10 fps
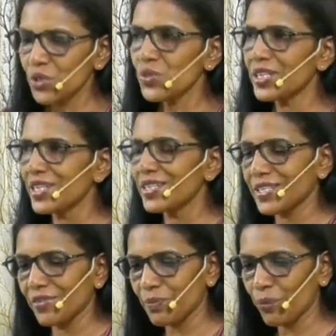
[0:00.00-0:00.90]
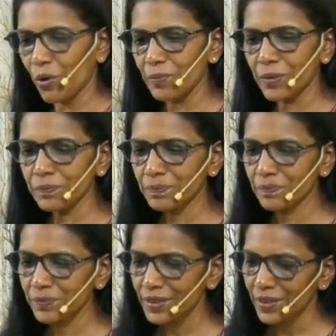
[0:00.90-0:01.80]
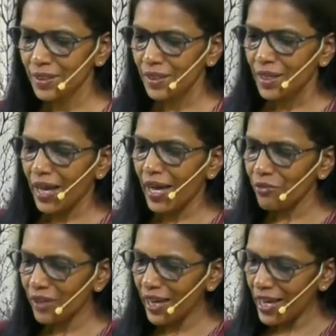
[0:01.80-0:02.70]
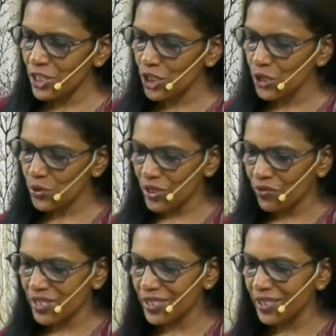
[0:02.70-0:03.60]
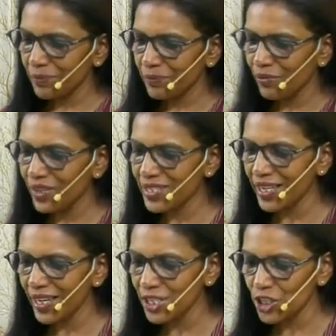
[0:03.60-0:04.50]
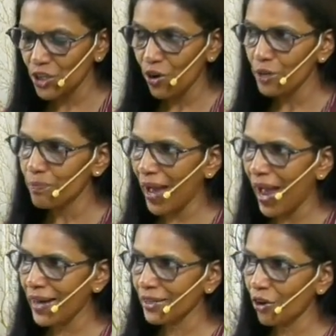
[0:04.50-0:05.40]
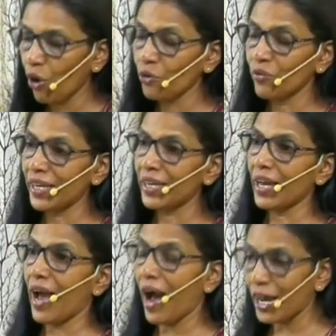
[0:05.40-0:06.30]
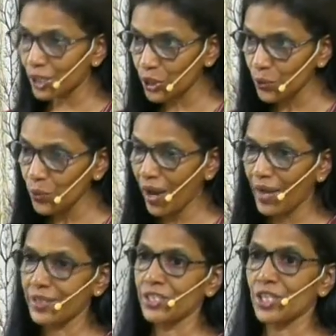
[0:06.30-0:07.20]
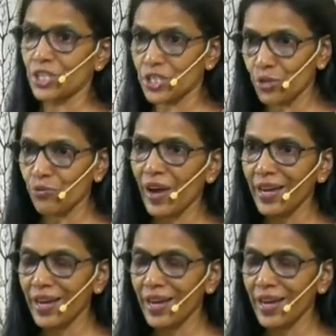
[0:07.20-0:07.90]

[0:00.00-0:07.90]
So sin is our problem. And we excuse our sin. We say it's not bad. Or we argue and justify